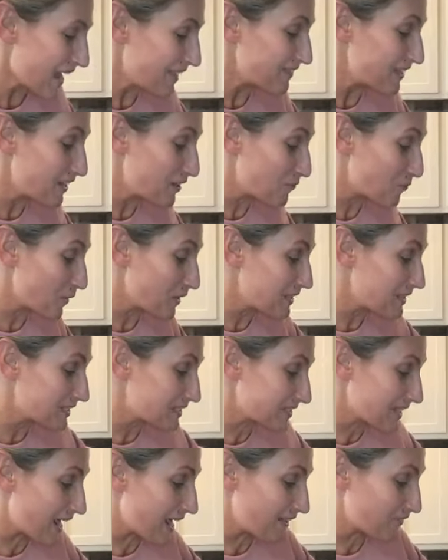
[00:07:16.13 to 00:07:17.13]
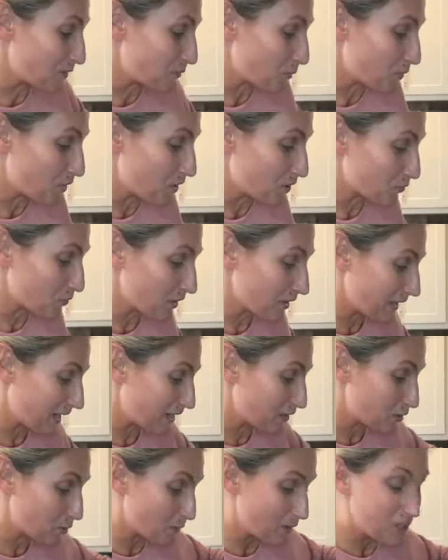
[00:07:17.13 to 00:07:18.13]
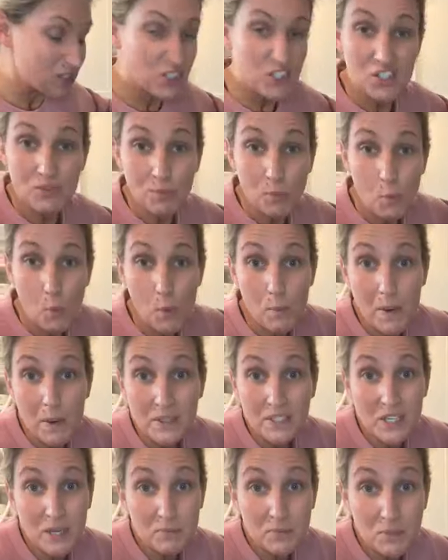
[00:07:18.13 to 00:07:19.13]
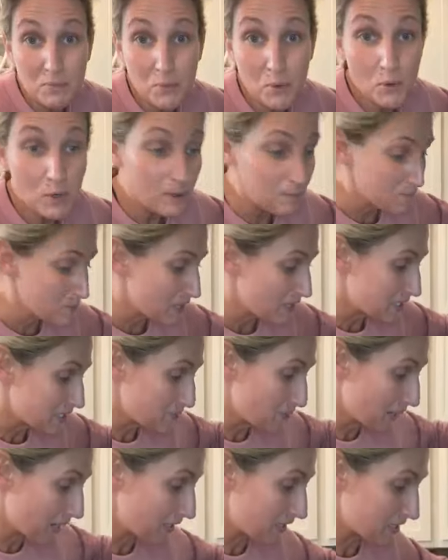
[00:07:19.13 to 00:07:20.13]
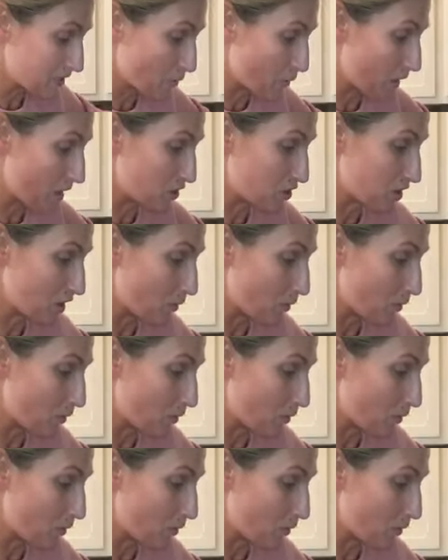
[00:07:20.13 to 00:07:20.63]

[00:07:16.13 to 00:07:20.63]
And then if we decide that we're hungry later, we can just warm us up some more spaghetti squash.